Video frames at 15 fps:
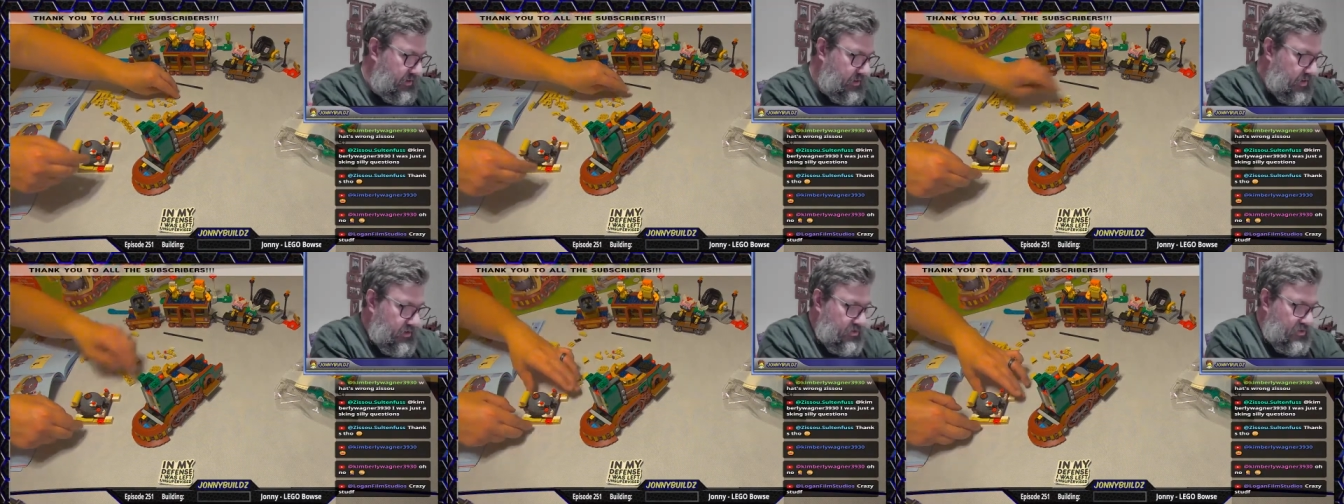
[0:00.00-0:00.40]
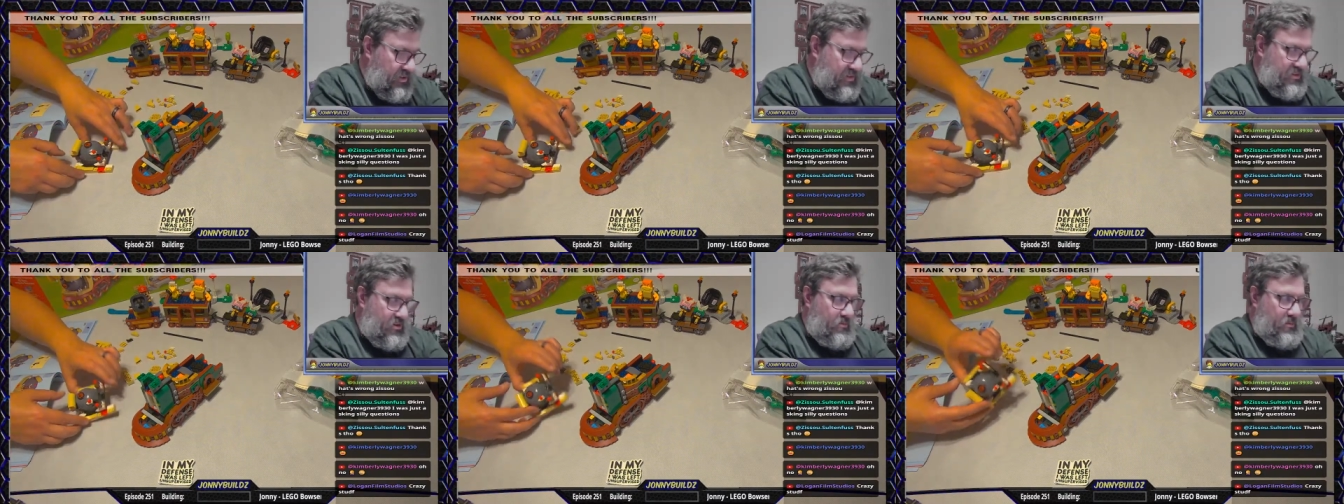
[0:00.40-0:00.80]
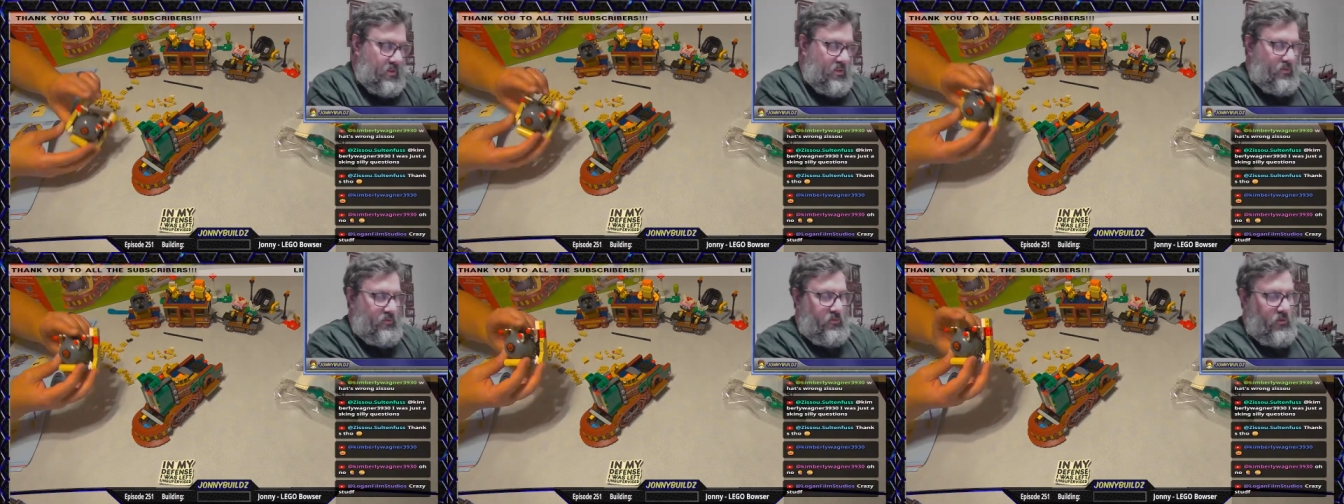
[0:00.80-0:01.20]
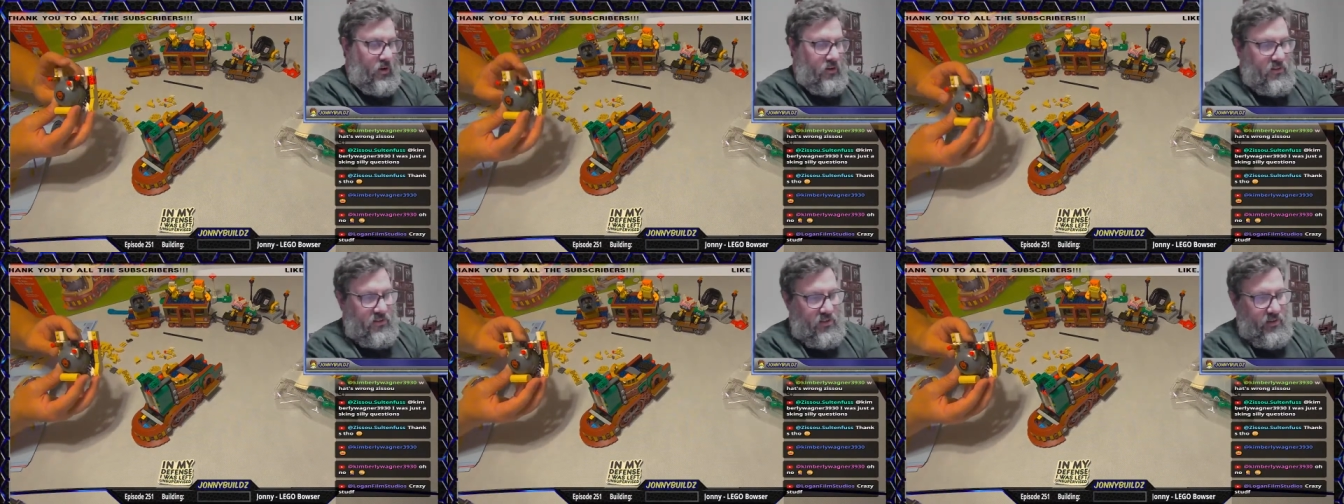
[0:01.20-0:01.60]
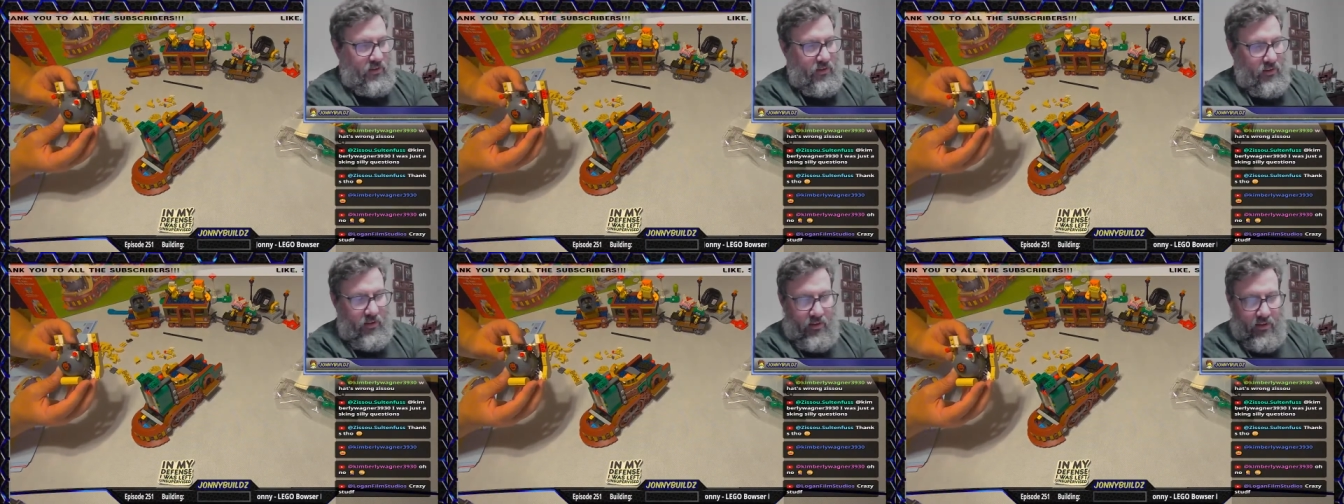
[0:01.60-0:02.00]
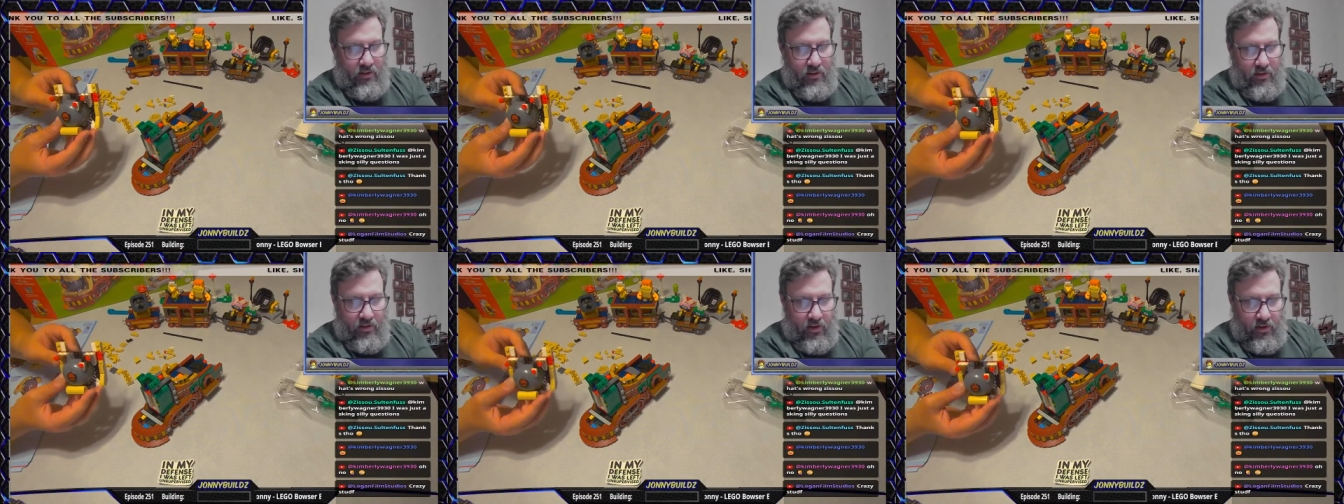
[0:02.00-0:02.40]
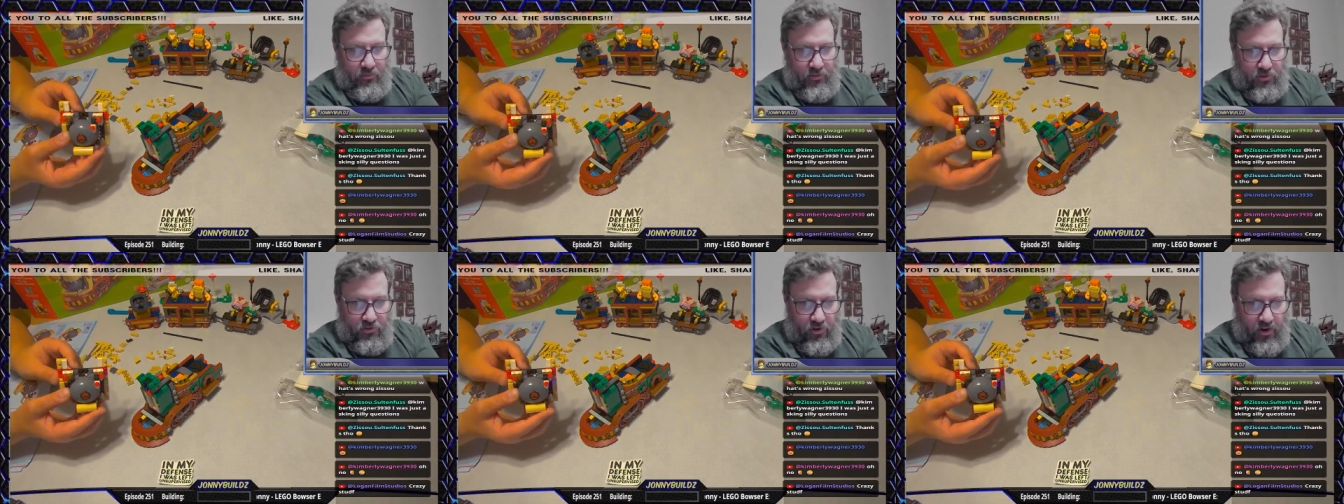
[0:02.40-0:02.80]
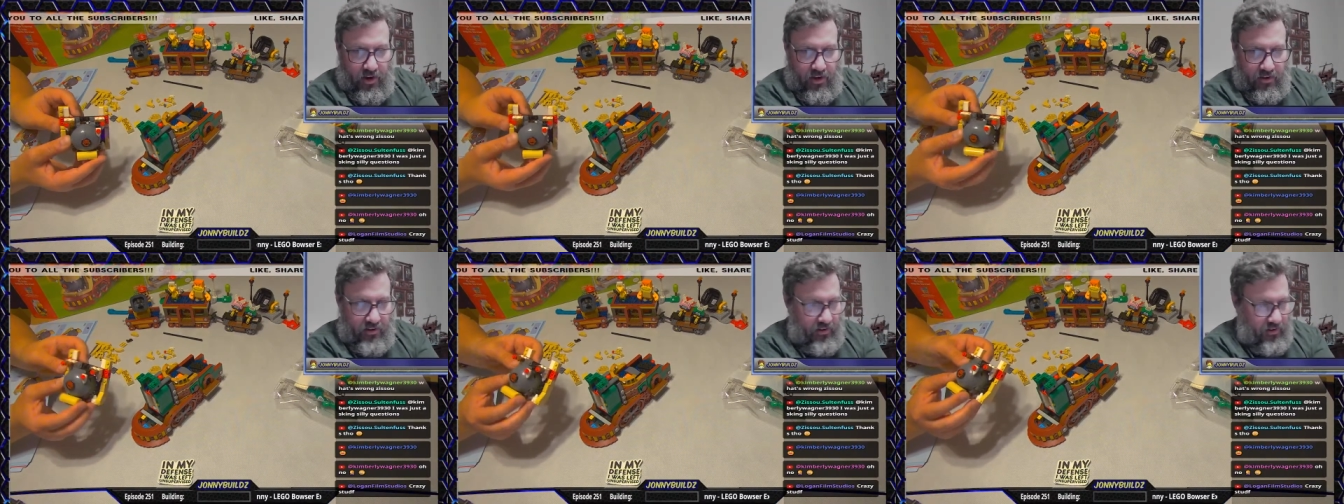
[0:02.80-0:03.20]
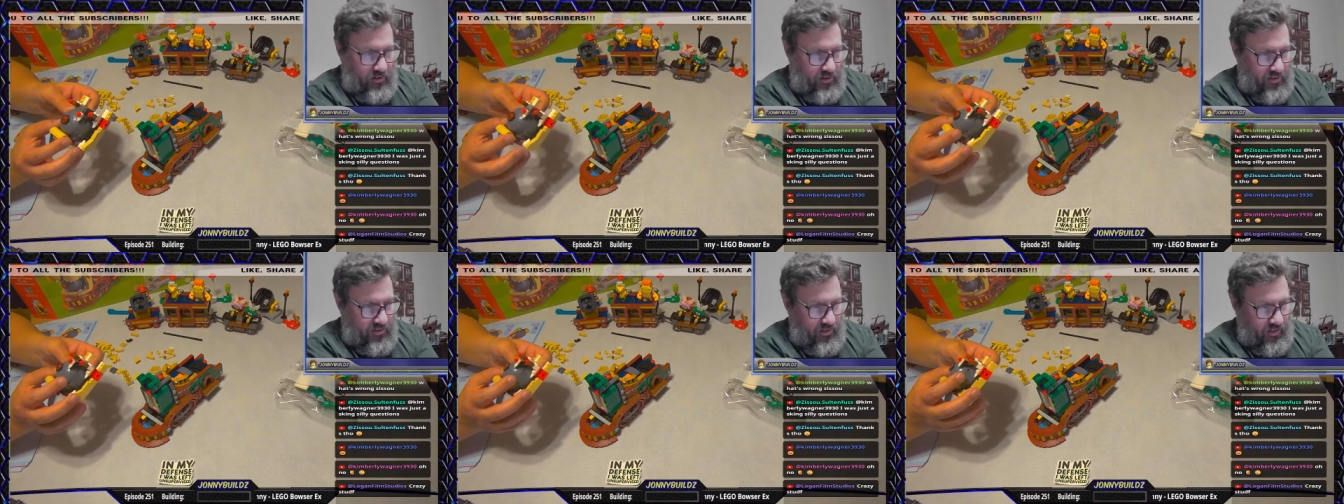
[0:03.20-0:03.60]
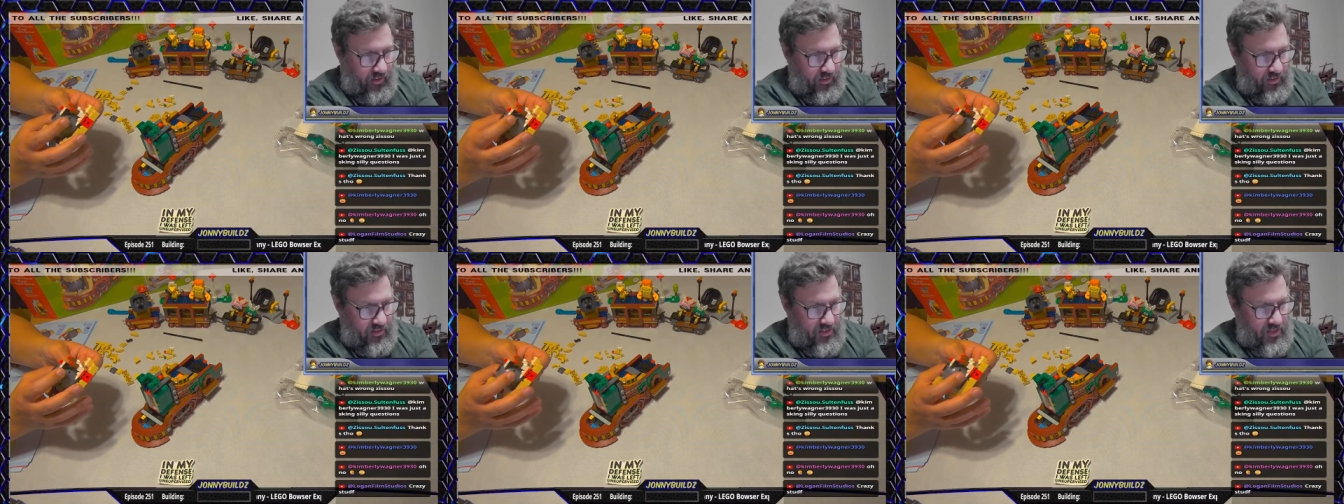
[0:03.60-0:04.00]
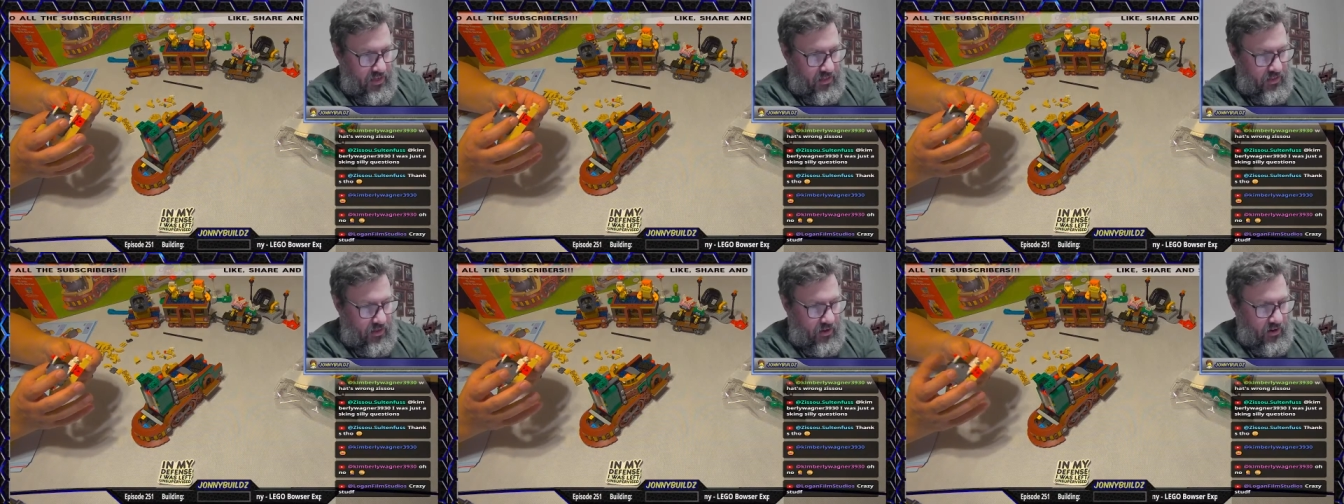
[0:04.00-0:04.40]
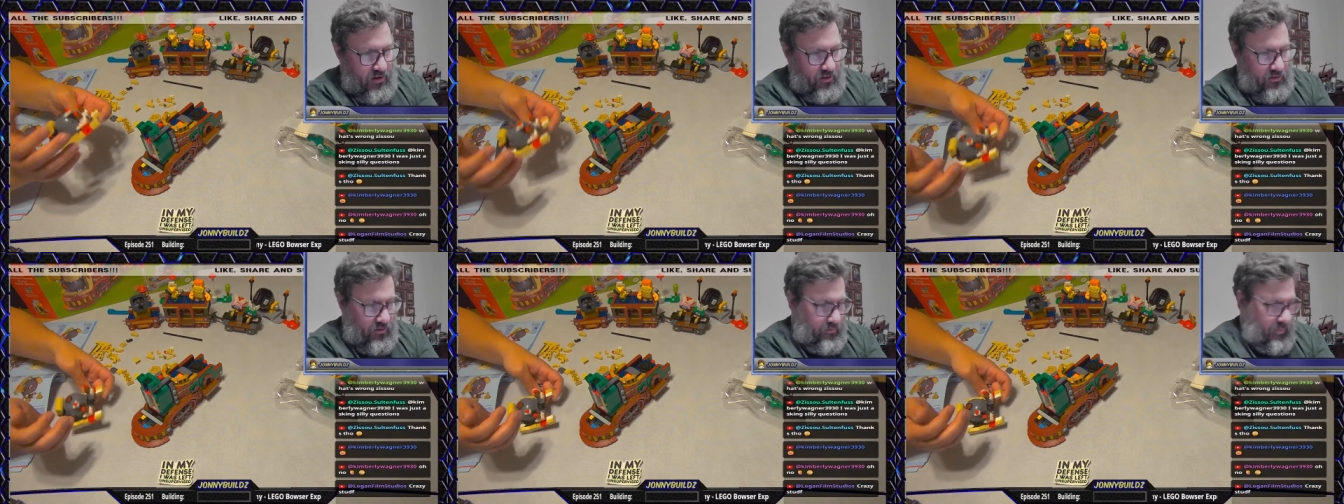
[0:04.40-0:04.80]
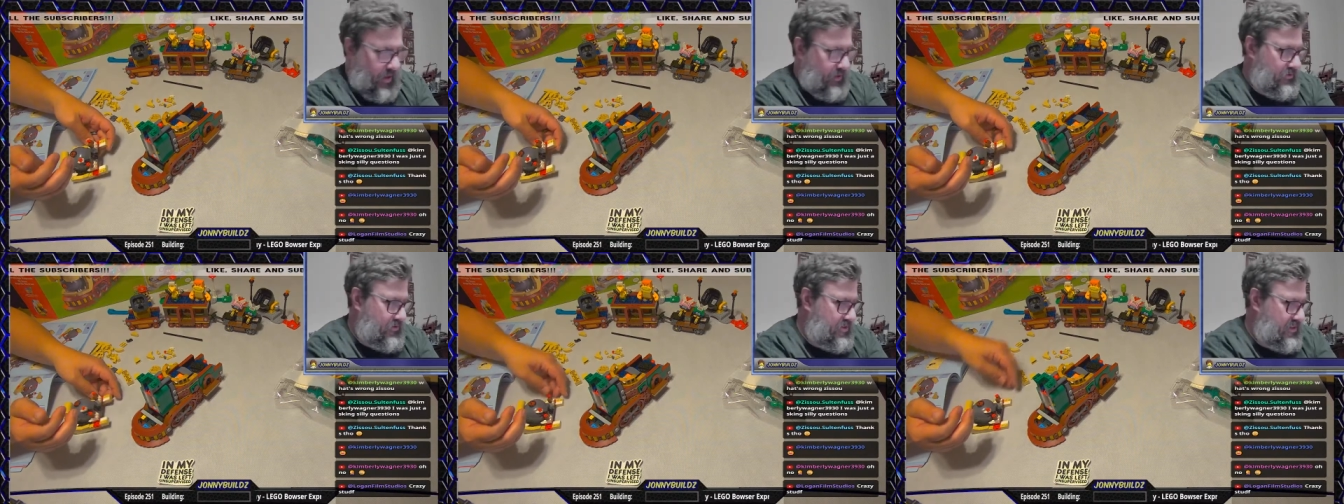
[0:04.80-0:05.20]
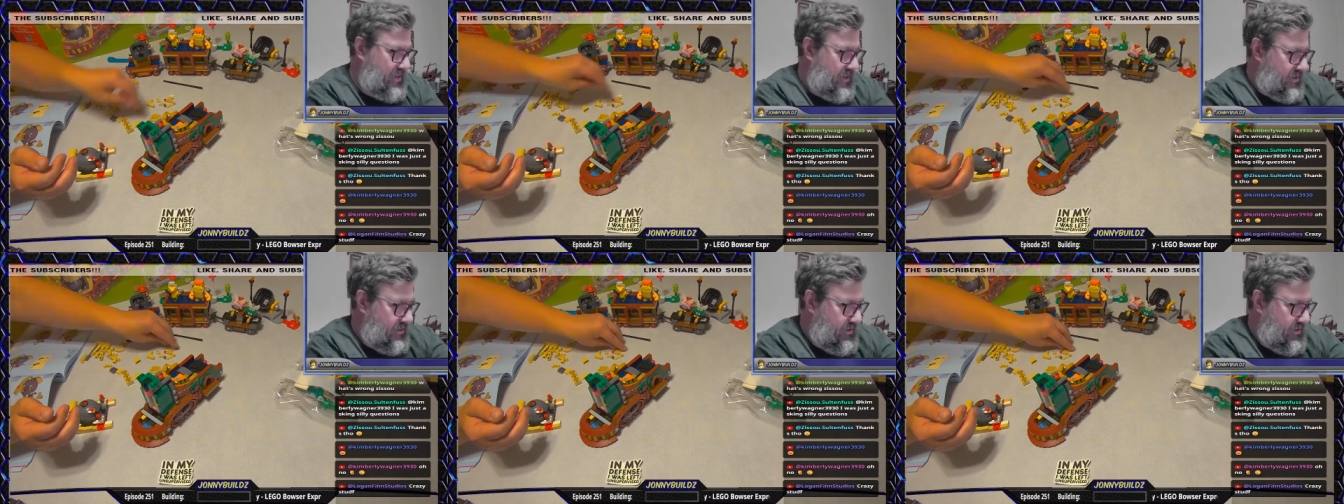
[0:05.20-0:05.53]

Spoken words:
So this is going to be the front of the train, and you can see like the teeth here, the Bowser's teeth.